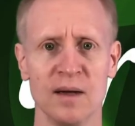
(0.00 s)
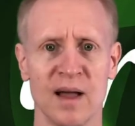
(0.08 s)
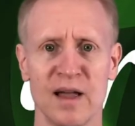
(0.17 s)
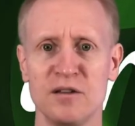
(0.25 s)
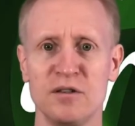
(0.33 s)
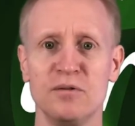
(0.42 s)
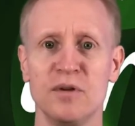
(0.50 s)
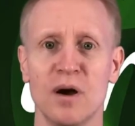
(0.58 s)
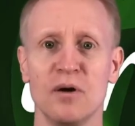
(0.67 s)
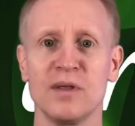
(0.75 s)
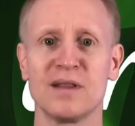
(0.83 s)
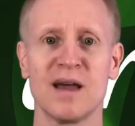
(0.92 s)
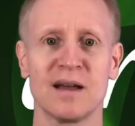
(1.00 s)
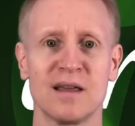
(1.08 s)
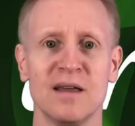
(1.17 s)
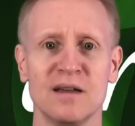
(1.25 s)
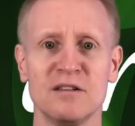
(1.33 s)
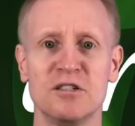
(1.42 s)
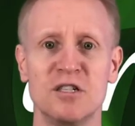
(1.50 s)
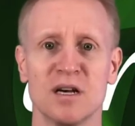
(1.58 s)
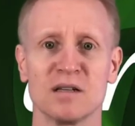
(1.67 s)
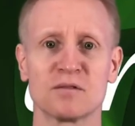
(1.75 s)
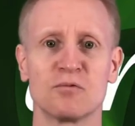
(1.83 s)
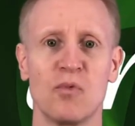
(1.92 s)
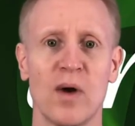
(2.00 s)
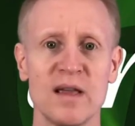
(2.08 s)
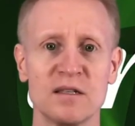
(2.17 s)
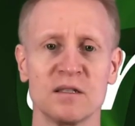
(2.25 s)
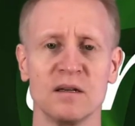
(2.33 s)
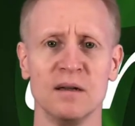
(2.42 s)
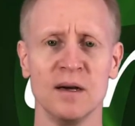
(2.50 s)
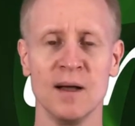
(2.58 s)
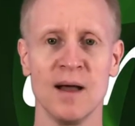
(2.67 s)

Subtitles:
And you know that that kid just wasted